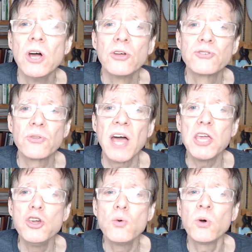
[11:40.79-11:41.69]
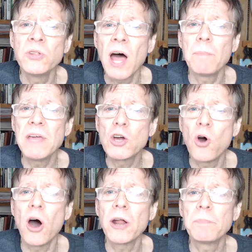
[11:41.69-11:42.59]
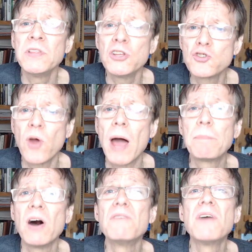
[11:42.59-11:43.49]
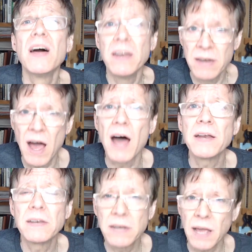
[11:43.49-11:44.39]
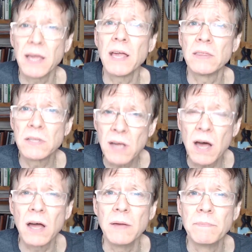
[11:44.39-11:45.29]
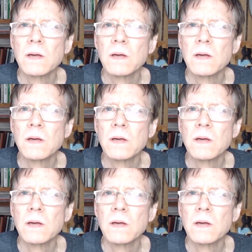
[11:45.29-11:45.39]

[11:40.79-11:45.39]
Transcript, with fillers: so that you will not be caught up in the trap of not taking the time